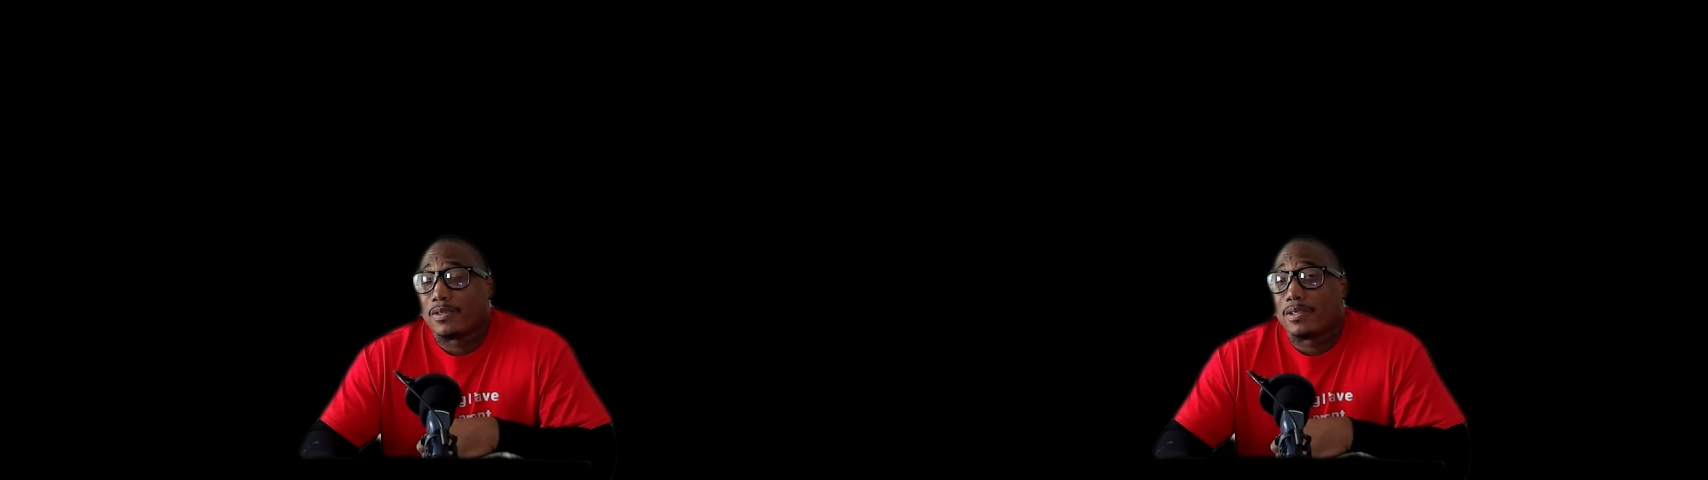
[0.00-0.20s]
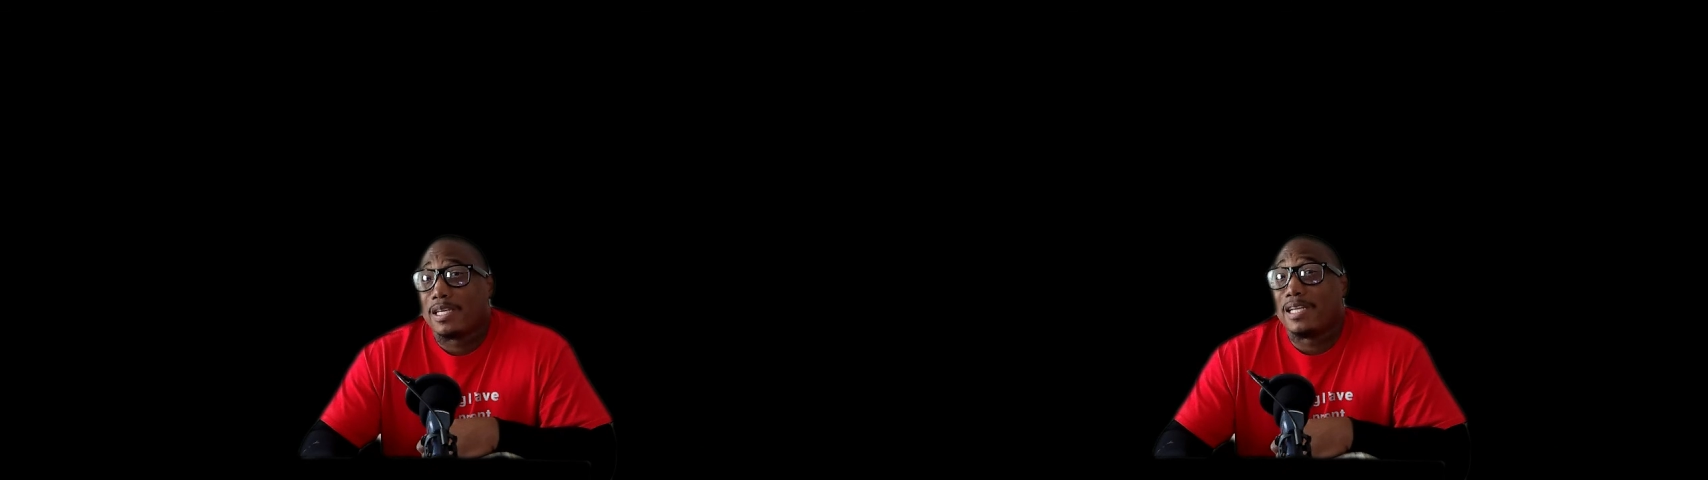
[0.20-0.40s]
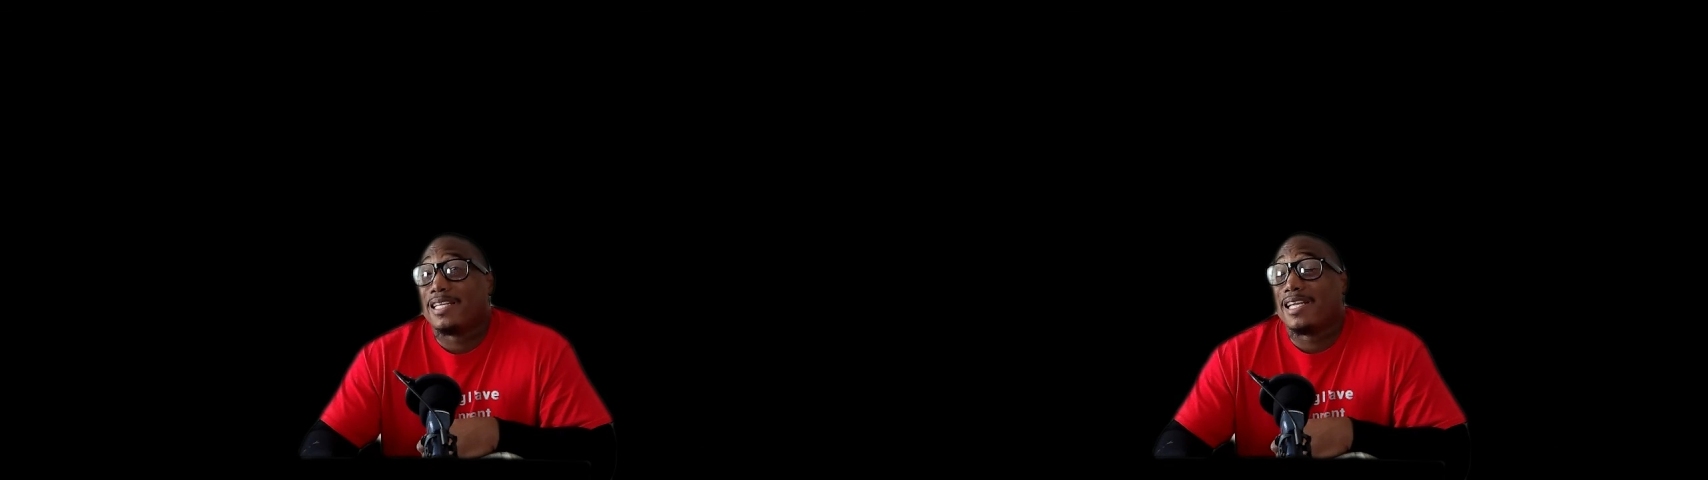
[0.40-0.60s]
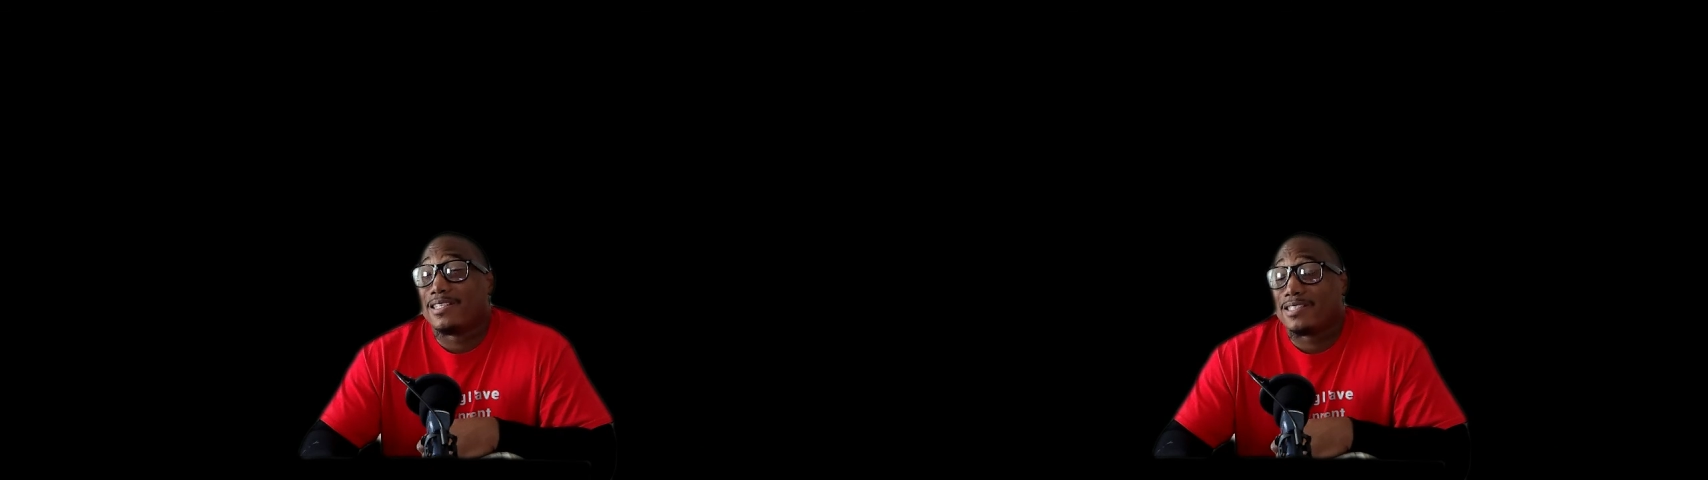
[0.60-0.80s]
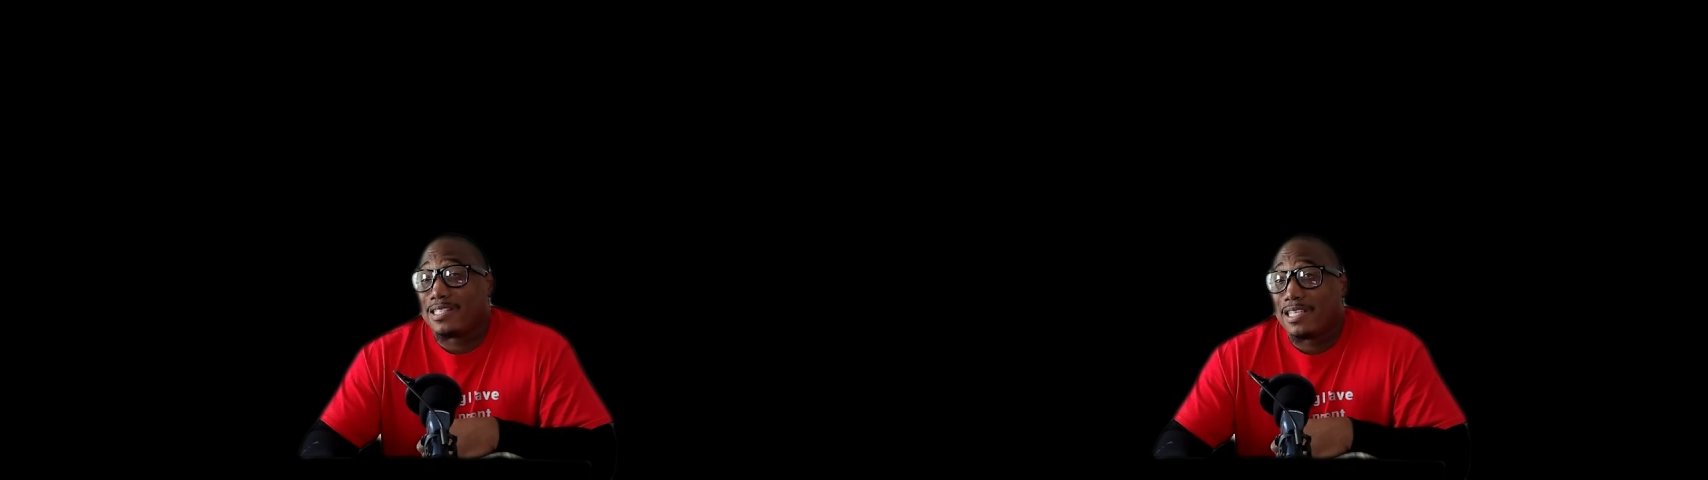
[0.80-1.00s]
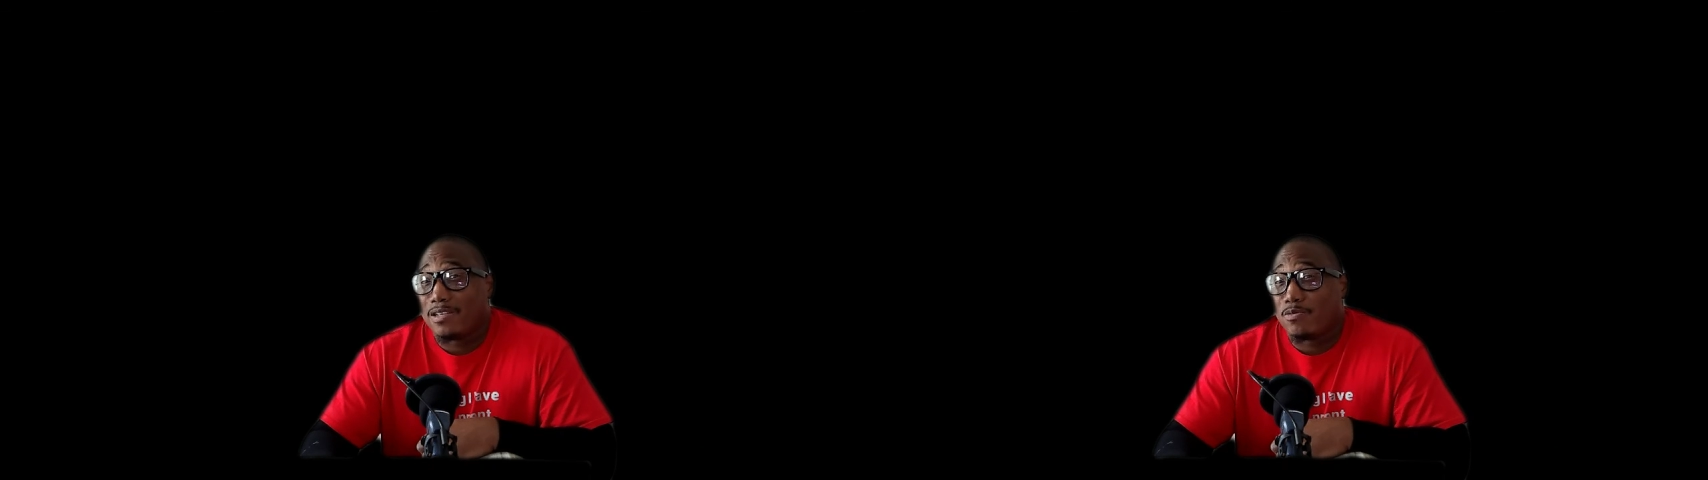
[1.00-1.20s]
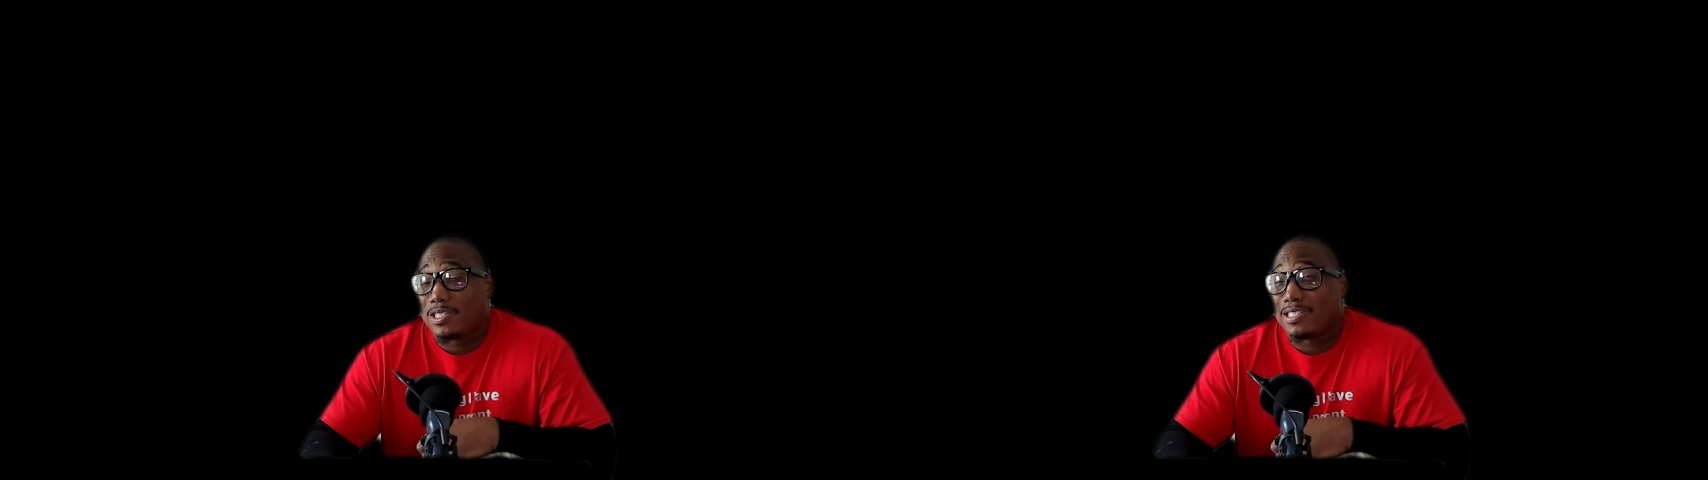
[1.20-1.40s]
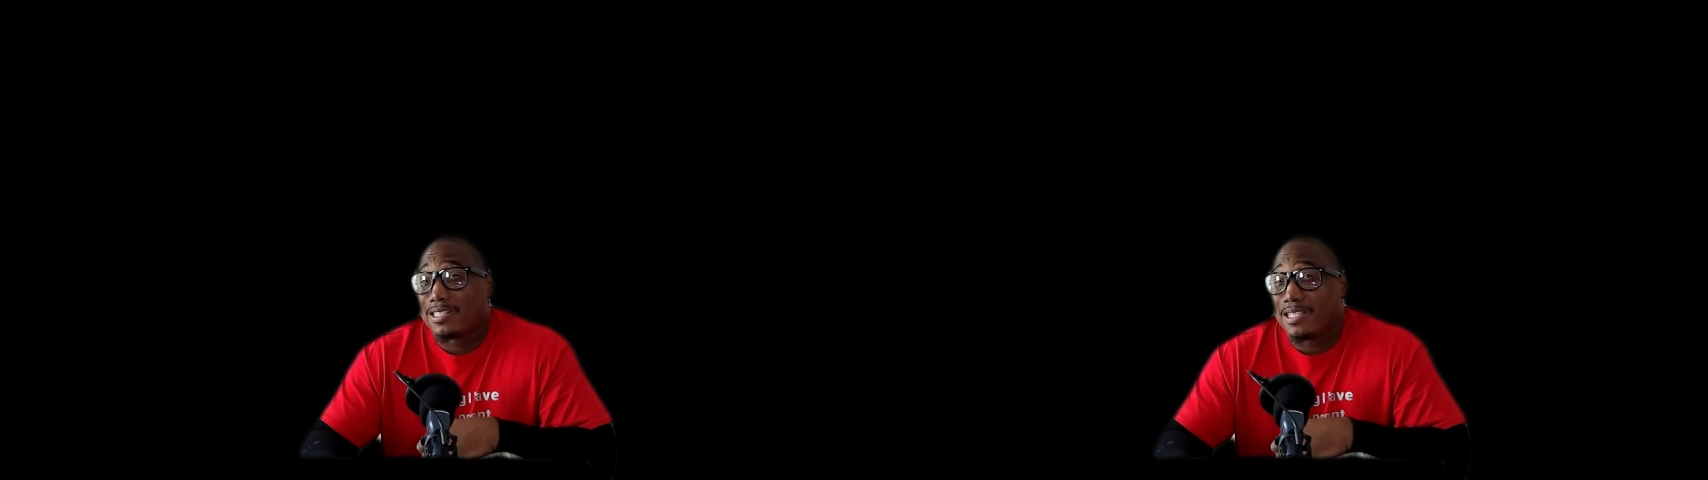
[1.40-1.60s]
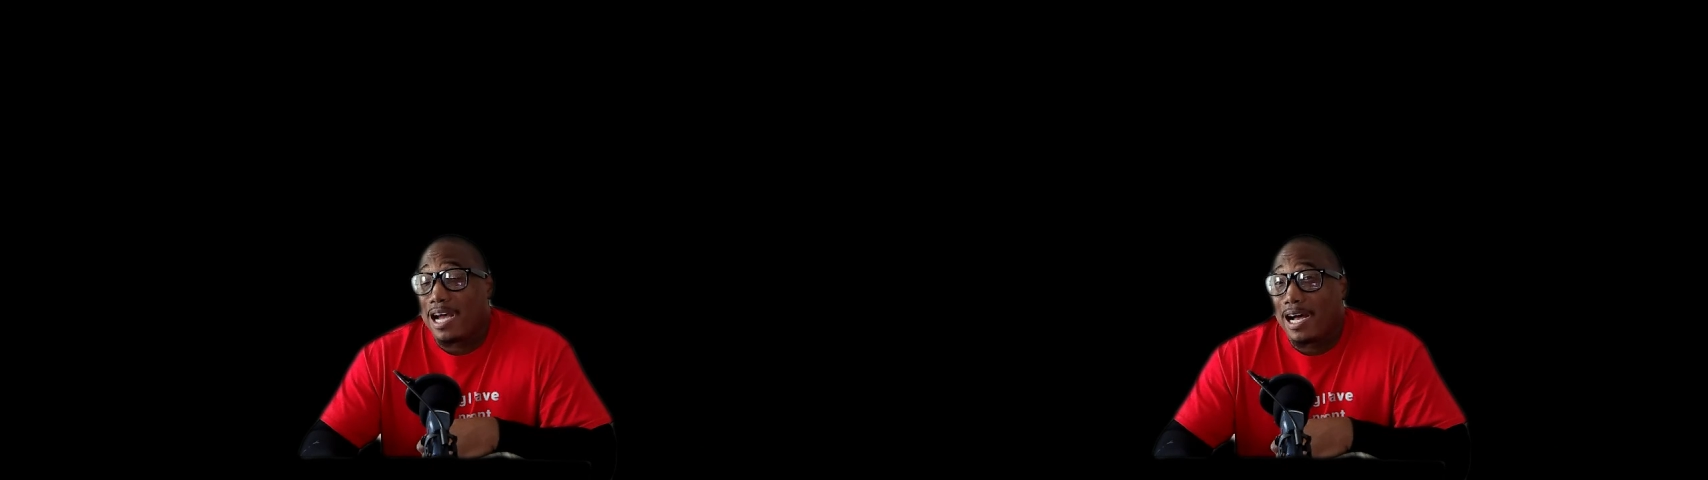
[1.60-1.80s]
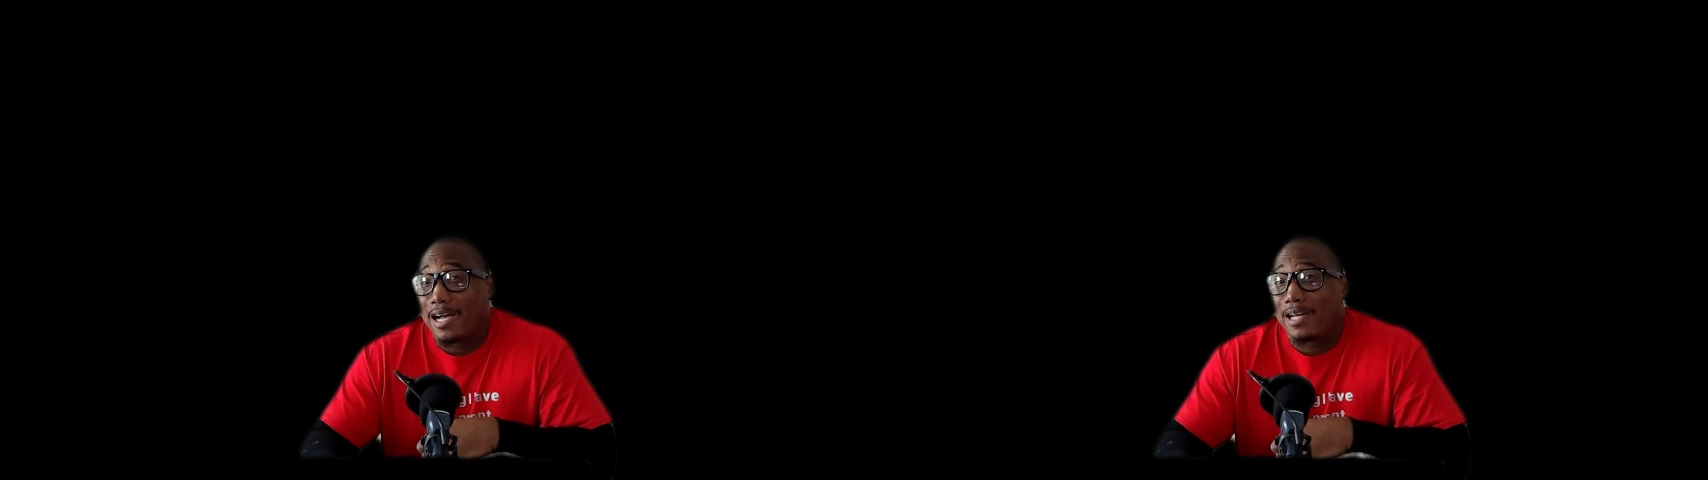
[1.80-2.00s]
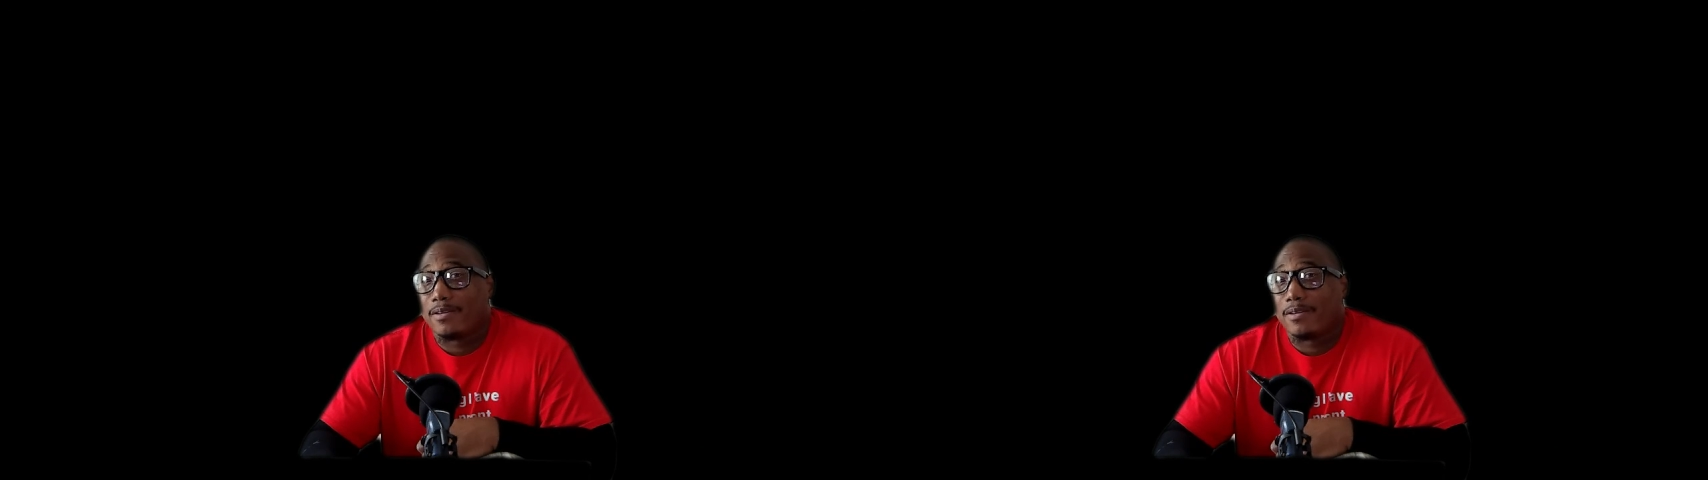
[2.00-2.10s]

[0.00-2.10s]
in the unseen, which is God.